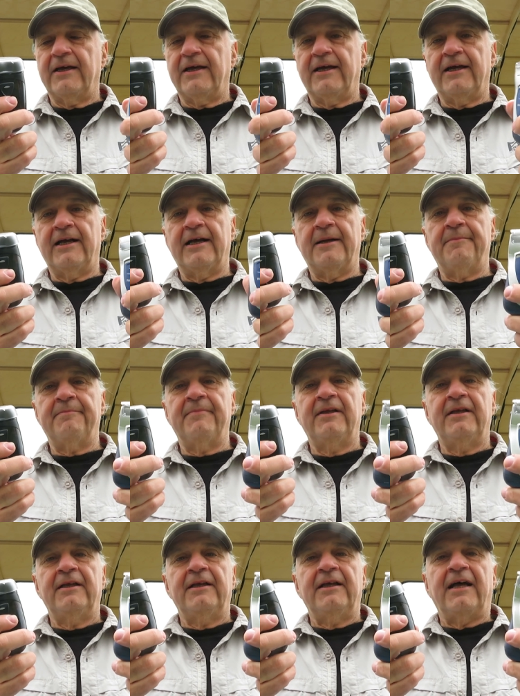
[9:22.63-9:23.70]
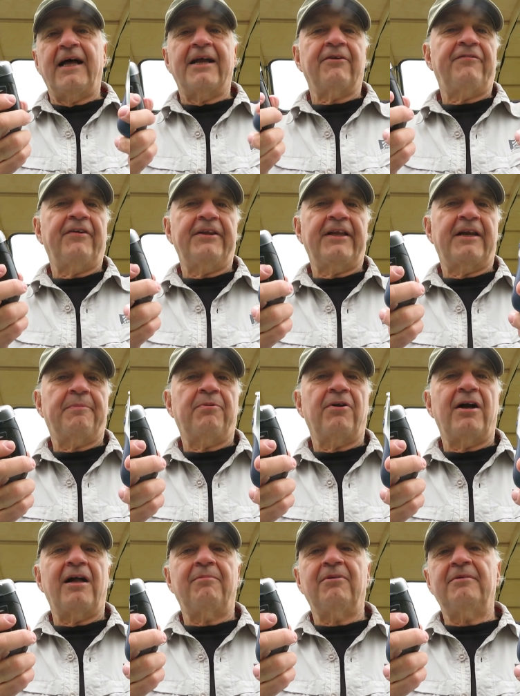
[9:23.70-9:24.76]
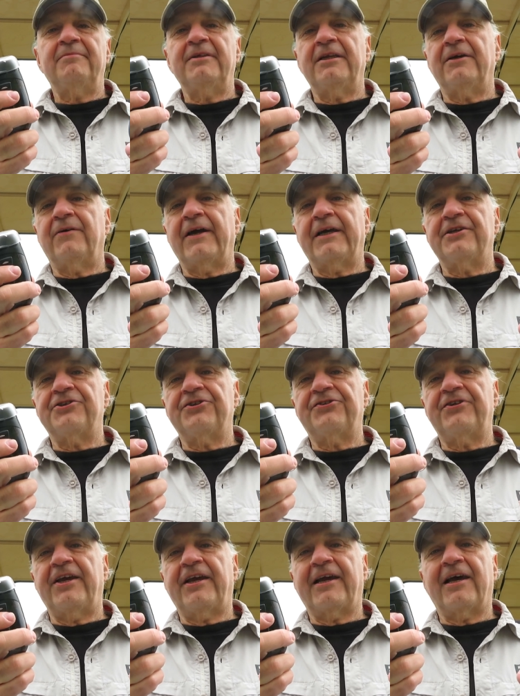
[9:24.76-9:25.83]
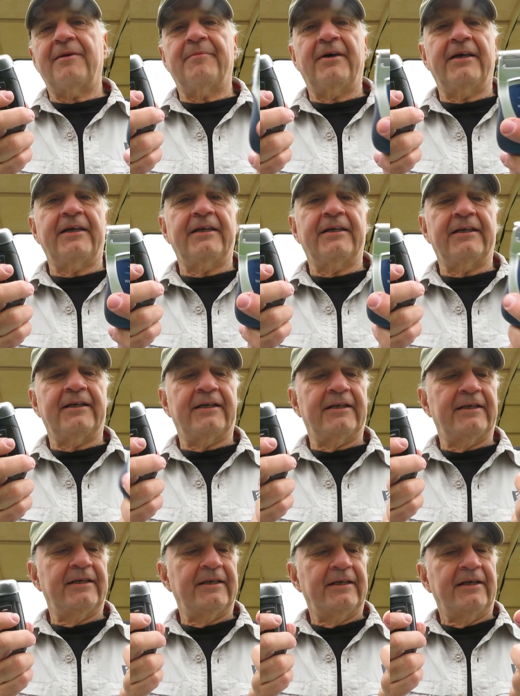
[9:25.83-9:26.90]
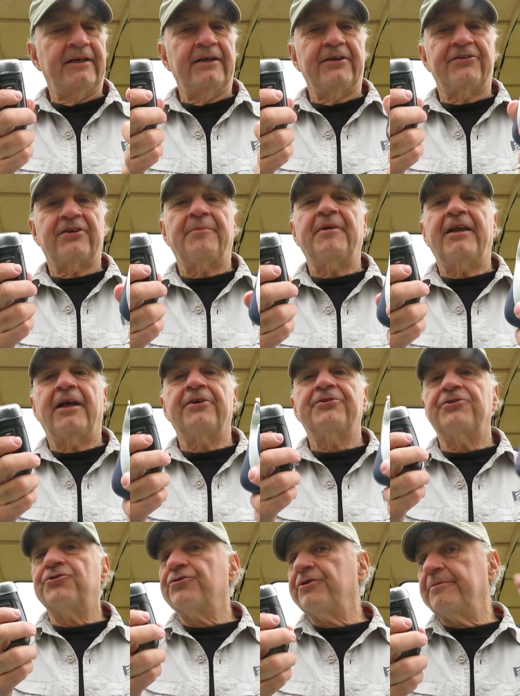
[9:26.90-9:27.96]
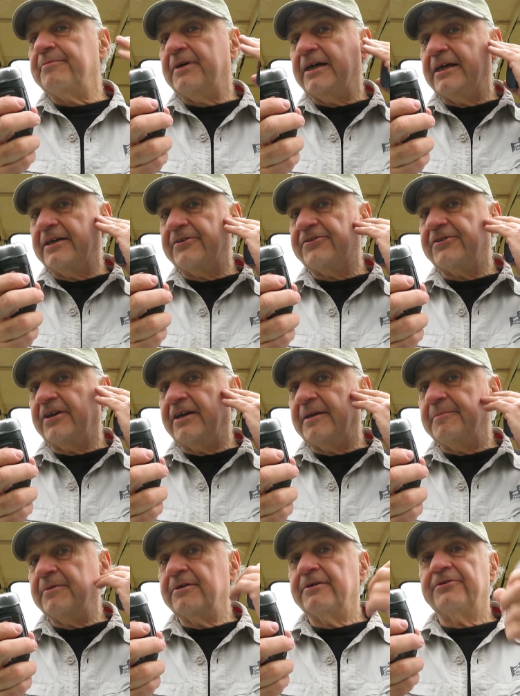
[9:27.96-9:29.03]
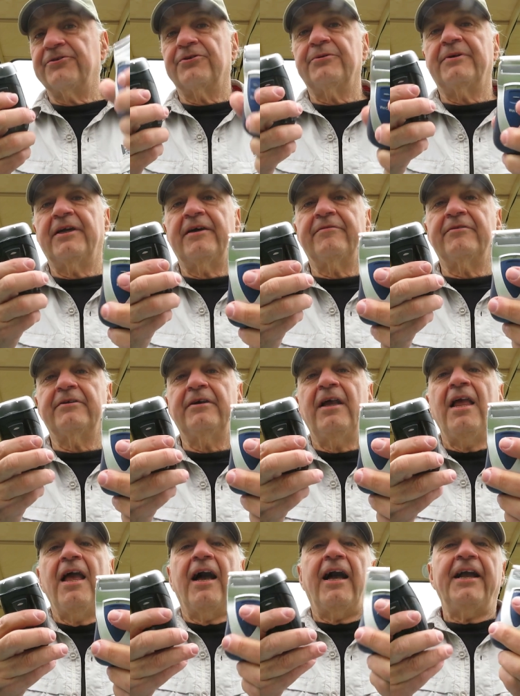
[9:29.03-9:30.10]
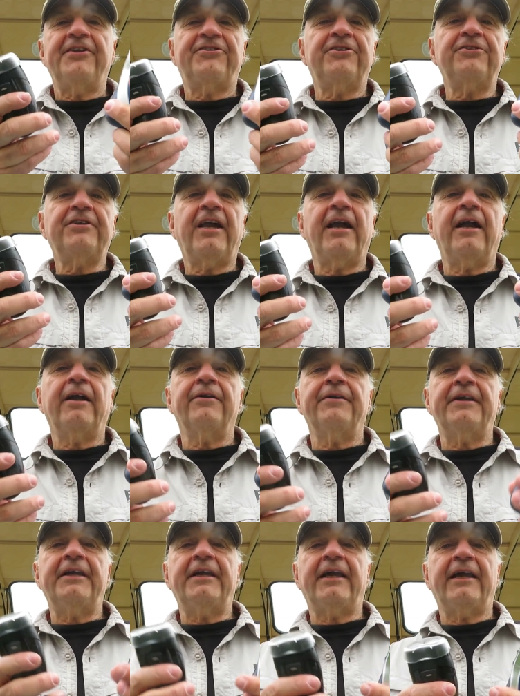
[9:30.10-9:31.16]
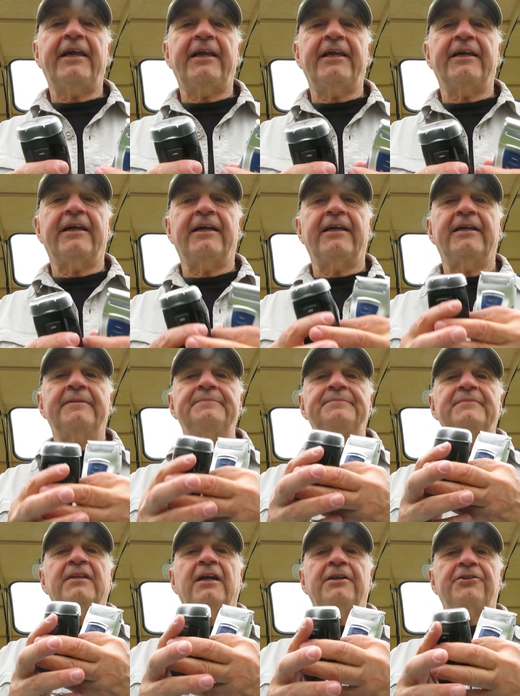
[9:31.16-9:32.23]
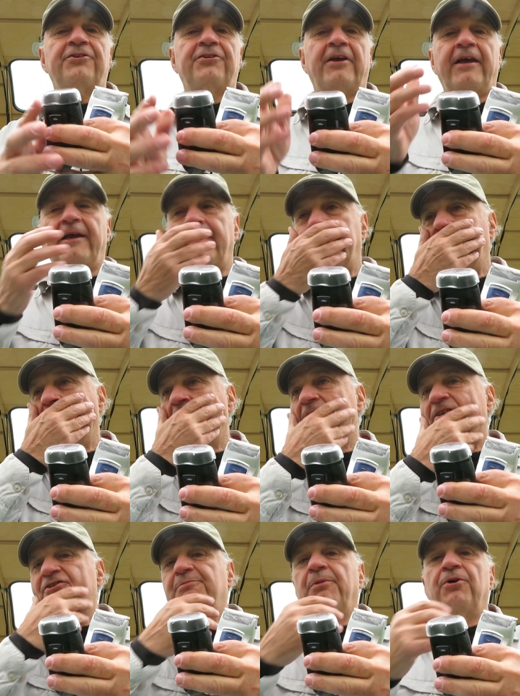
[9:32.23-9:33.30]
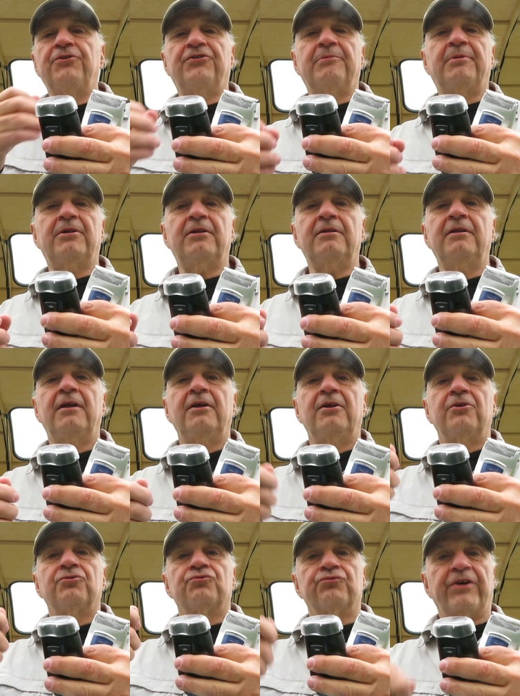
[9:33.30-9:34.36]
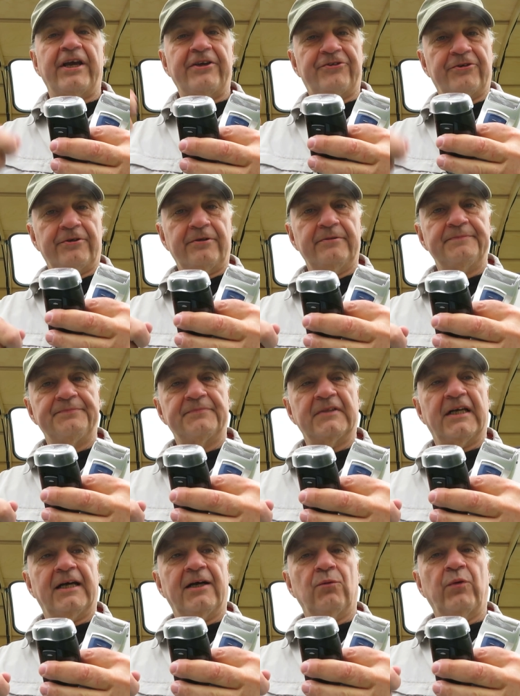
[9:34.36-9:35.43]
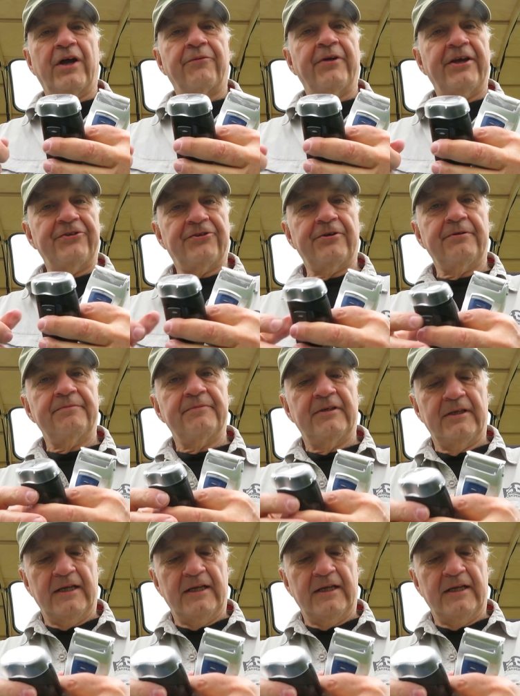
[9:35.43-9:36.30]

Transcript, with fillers: Um, I don't find that a problem. You know, I can just take out my uh, something else and trim my sideburns or whatever. I still carry a, uh, a, dis a uh, disposable razor, uh, wet razor.